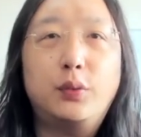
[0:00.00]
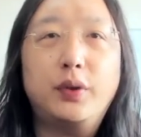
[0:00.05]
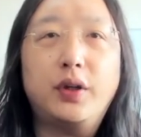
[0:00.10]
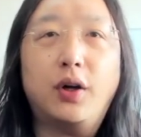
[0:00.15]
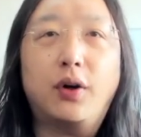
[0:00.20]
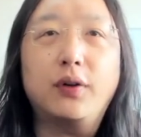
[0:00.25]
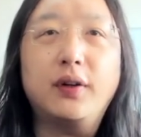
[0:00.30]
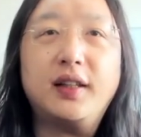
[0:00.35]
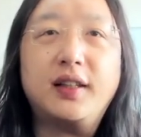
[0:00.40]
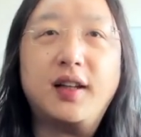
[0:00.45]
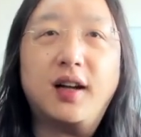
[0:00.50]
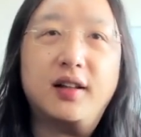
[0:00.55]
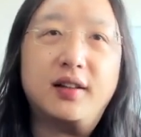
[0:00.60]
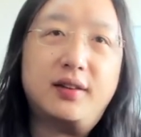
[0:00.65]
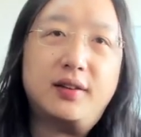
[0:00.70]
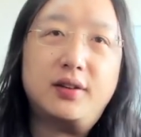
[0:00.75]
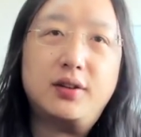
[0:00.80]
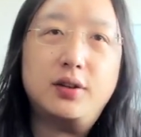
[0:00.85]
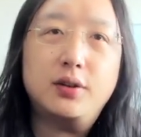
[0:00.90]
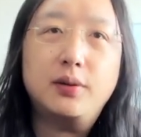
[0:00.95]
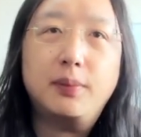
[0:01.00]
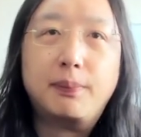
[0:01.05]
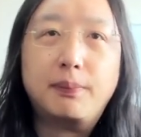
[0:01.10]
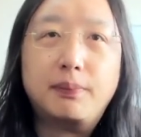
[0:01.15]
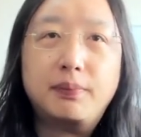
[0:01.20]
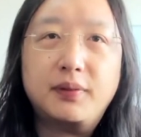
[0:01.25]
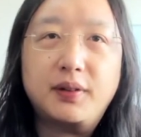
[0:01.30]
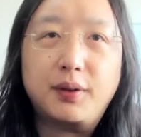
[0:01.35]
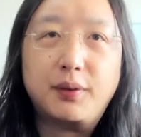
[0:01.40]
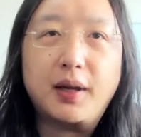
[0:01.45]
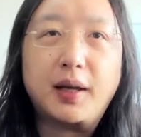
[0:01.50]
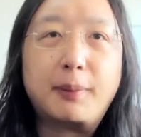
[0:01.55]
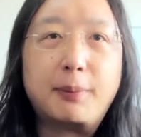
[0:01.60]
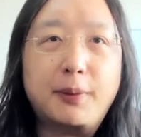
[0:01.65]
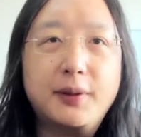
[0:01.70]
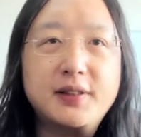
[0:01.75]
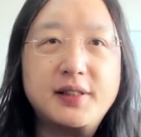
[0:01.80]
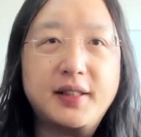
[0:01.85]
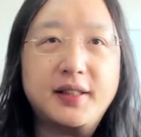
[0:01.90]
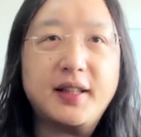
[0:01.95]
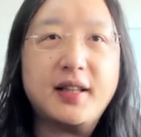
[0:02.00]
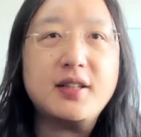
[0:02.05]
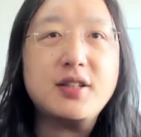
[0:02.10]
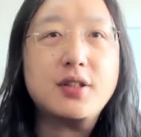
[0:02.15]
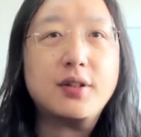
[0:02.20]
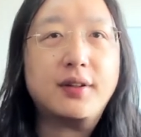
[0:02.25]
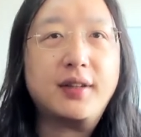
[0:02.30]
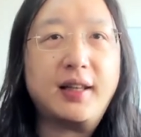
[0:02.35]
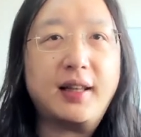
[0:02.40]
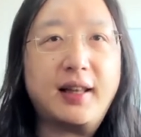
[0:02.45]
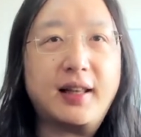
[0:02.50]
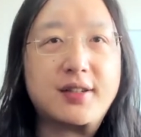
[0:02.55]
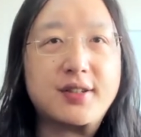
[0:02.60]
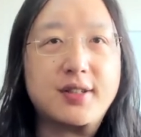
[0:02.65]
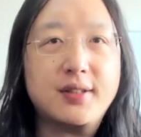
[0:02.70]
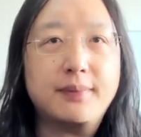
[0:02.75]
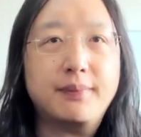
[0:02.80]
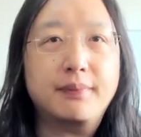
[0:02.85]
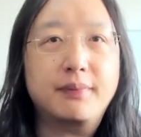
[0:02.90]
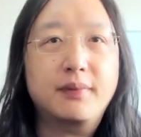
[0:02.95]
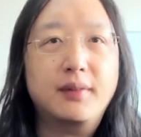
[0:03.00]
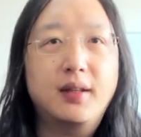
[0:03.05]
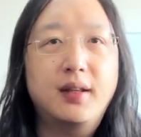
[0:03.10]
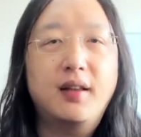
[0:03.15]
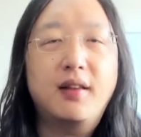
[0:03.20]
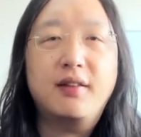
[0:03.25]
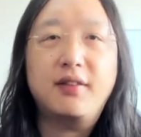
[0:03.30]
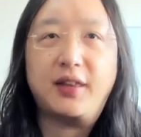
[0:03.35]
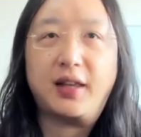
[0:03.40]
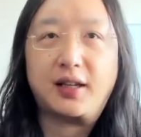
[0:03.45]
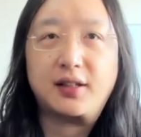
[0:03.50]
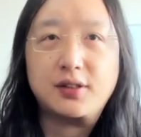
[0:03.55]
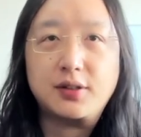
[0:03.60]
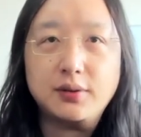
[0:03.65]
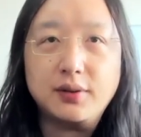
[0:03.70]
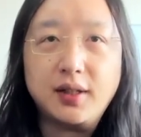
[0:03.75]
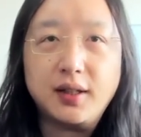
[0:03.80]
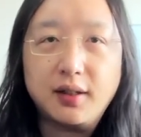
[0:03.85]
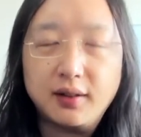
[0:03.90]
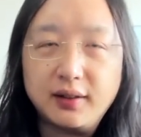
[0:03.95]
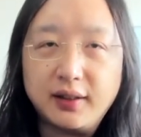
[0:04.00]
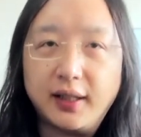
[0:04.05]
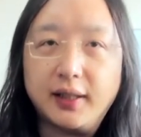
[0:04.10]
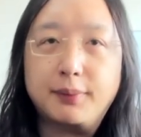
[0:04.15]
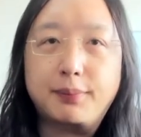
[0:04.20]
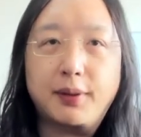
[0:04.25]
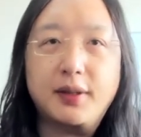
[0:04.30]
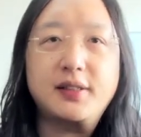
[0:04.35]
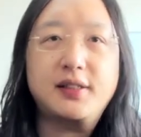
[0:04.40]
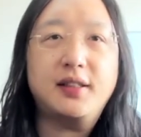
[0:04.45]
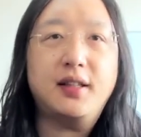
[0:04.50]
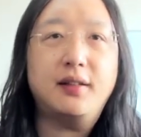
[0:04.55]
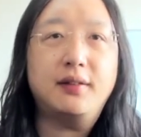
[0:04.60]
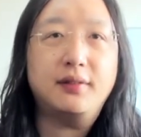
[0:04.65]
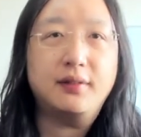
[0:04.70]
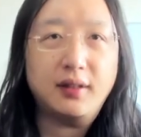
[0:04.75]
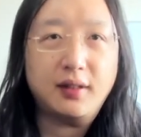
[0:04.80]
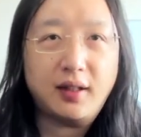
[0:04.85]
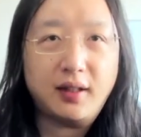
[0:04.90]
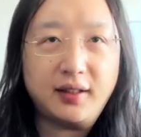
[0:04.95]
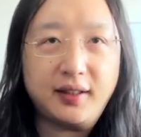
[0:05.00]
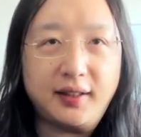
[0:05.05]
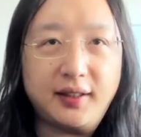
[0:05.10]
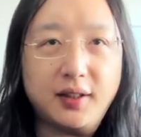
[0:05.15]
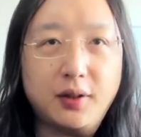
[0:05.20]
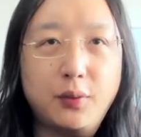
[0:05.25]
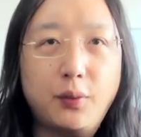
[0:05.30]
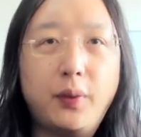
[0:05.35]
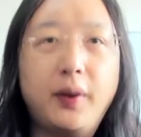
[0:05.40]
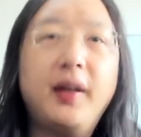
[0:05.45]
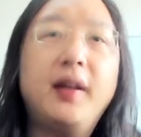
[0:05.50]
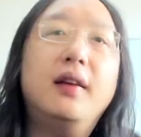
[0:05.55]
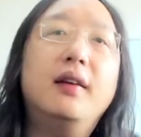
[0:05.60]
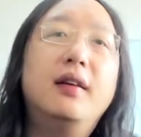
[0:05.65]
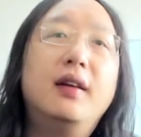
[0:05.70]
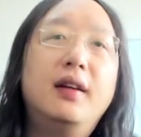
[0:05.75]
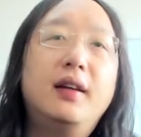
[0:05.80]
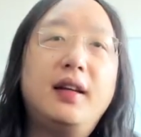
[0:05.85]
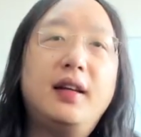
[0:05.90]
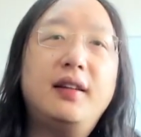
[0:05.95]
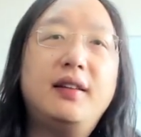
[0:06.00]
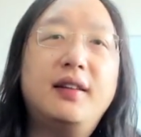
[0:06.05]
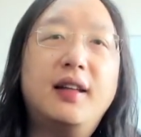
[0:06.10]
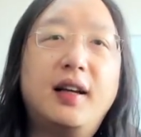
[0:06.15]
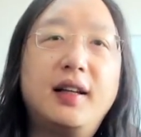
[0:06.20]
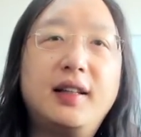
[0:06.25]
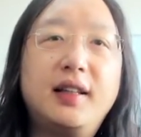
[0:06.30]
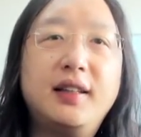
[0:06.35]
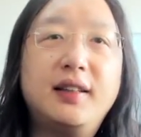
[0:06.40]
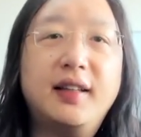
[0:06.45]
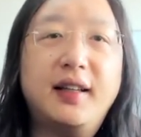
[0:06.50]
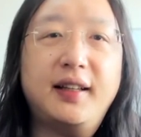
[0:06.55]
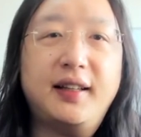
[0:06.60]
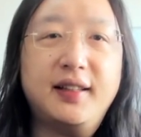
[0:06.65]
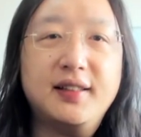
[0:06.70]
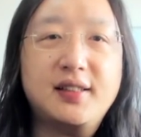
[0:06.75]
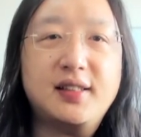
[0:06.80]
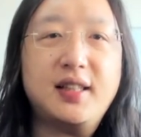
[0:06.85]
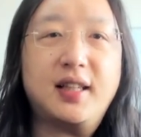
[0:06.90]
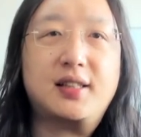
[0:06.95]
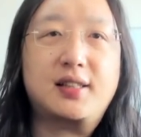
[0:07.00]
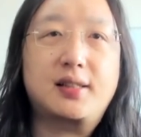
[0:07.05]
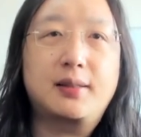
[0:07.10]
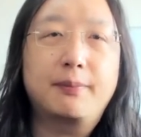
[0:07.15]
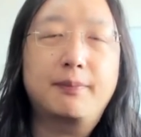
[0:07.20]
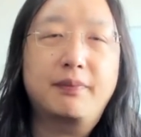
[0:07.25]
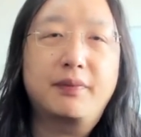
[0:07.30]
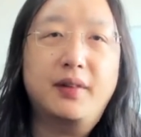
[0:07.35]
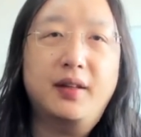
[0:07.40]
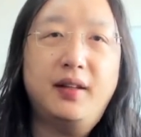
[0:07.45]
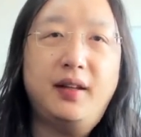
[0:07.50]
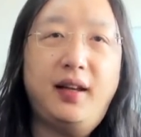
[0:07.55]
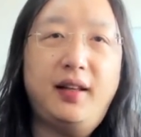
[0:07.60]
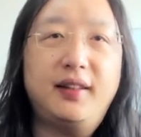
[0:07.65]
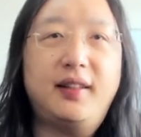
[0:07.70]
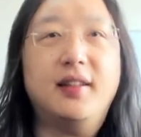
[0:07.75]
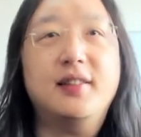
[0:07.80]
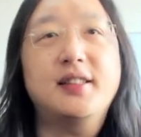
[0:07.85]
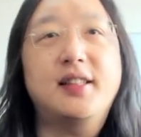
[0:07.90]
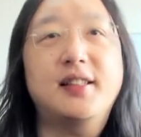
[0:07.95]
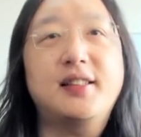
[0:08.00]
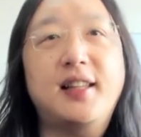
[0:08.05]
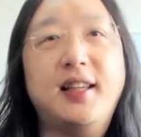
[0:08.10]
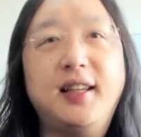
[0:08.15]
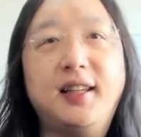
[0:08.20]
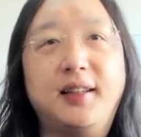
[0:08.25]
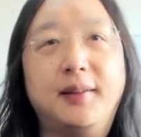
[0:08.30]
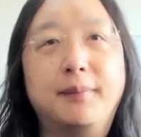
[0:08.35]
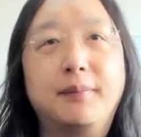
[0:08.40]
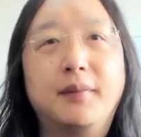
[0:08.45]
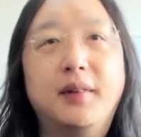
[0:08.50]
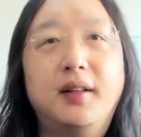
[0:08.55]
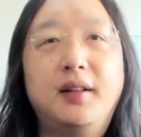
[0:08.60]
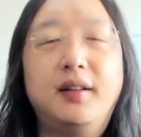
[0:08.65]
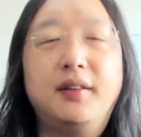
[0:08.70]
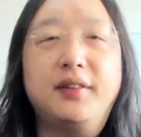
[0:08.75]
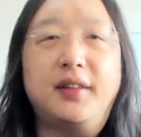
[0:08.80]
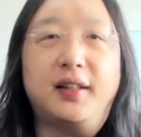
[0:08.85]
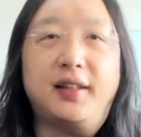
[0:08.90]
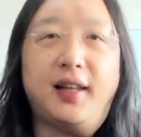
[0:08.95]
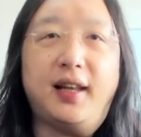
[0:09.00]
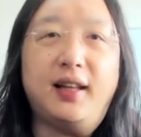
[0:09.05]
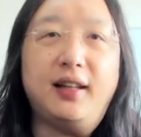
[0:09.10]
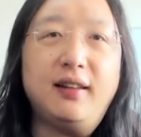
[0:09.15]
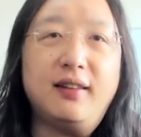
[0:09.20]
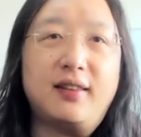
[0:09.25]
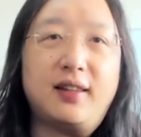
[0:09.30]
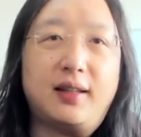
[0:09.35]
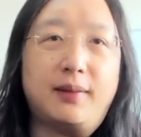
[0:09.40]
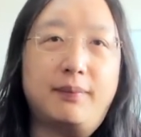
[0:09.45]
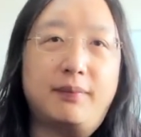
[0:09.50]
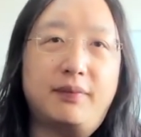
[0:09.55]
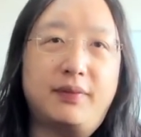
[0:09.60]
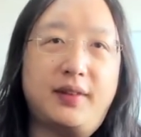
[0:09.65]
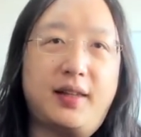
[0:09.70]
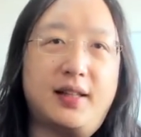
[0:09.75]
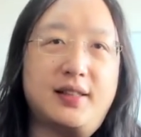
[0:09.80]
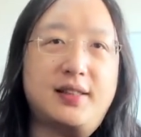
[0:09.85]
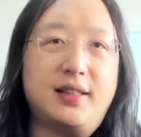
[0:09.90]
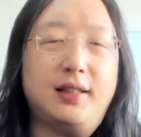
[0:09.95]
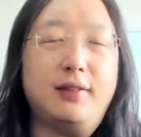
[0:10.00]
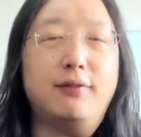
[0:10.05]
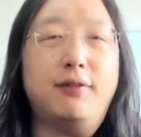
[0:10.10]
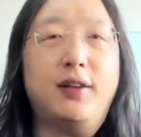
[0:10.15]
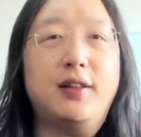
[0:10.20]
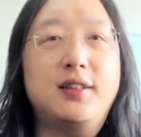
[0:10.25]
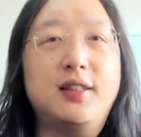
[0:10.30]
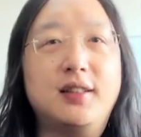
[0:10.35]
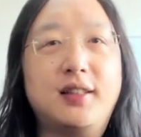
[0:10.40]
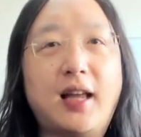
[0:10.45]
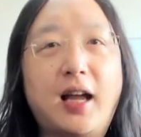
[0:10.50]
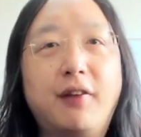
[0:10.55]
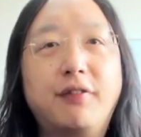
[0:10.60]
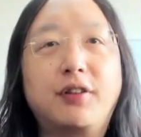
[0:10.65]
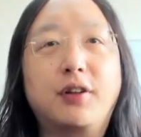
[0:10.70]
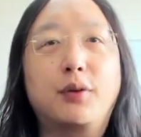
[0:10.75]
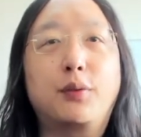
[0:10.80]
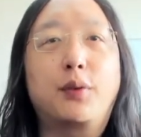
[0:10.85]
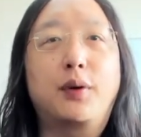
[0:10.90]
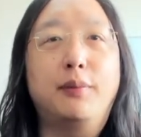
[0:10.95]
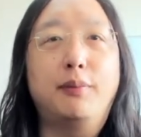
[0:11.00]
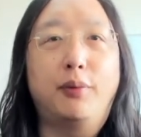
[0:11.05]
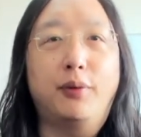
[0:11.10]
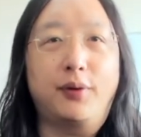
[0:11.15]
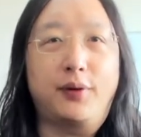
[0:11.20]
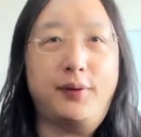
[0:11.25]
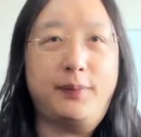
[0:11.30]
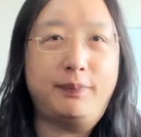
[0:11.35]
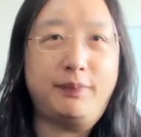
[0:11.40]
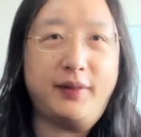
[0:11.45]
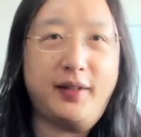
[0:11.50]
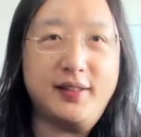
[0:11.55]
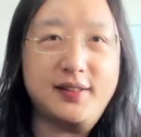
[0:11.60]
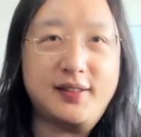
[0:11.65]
We only got to direct presidential election thanks to the late President Li Denghui in 1996, and there's a saying that anything that's invented after we're born